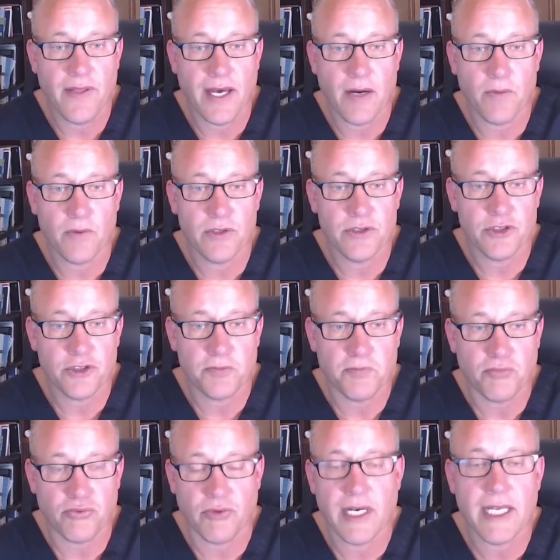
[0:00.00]
that
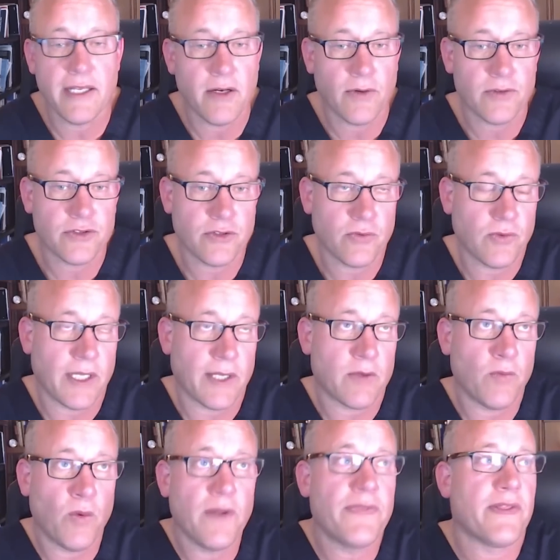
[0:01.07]
was break. You know, so like
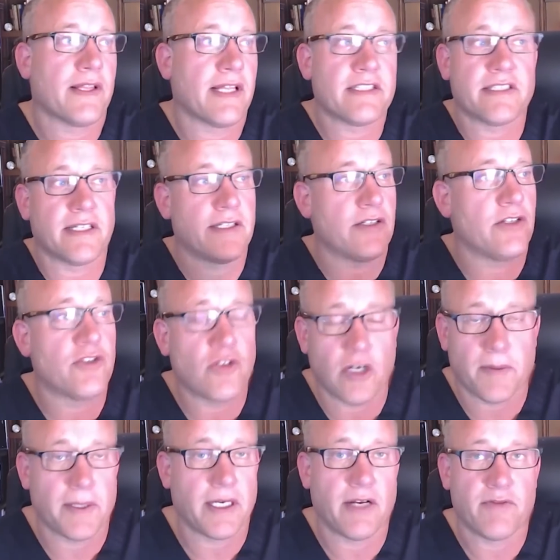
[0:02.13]
one thing, let's say you
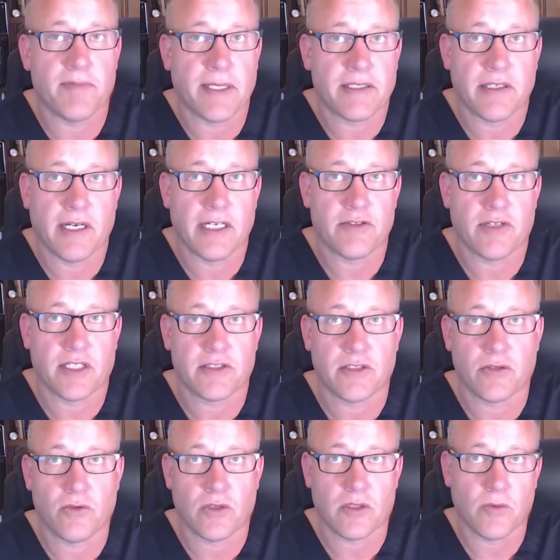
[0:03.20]
talk about ivermectin
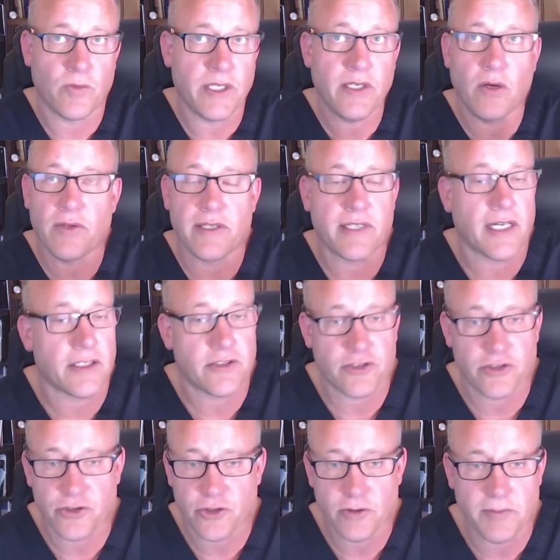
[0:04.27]
hydroxychloroquine. We know that
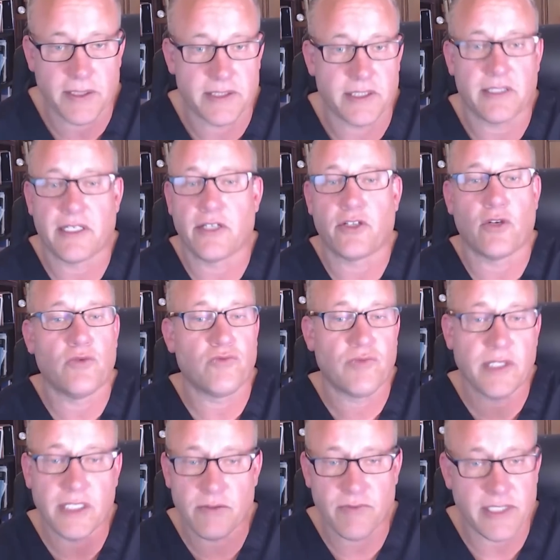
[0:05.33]
doctors are too busy; they don't
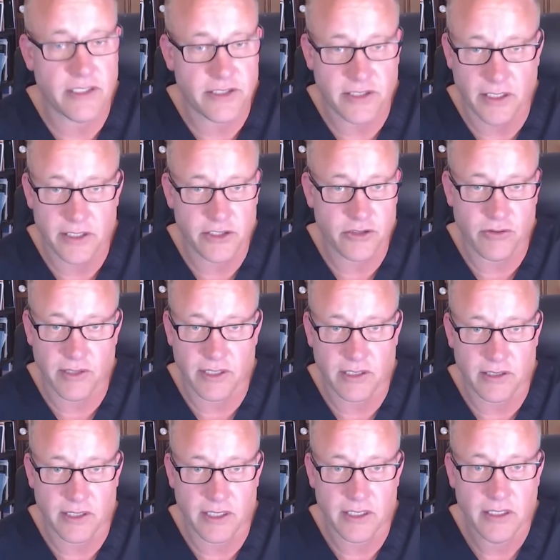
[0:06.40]
really read studies
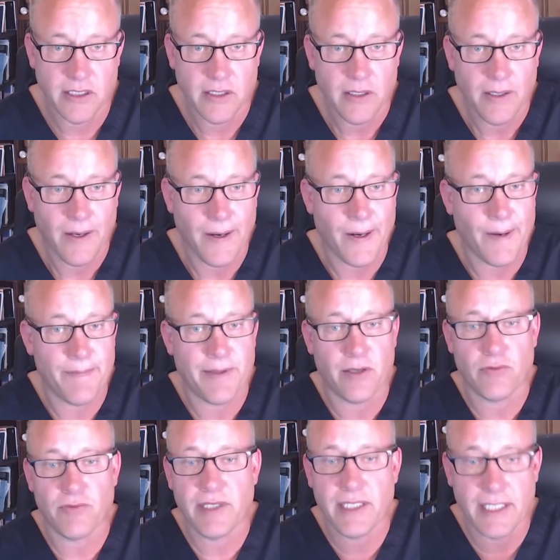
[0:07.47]
critically. Um,
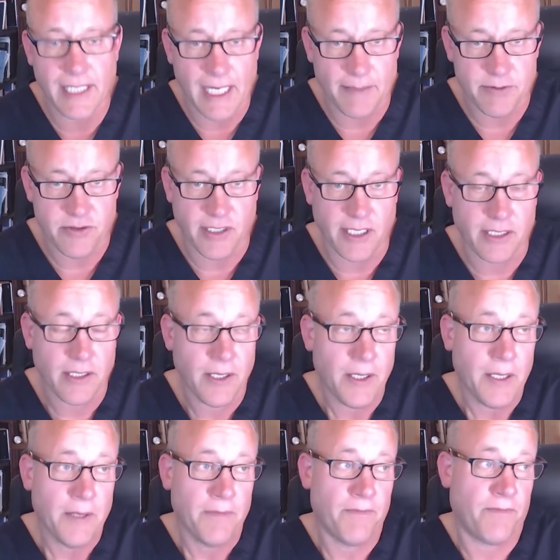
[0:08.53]
they'll read the abstract.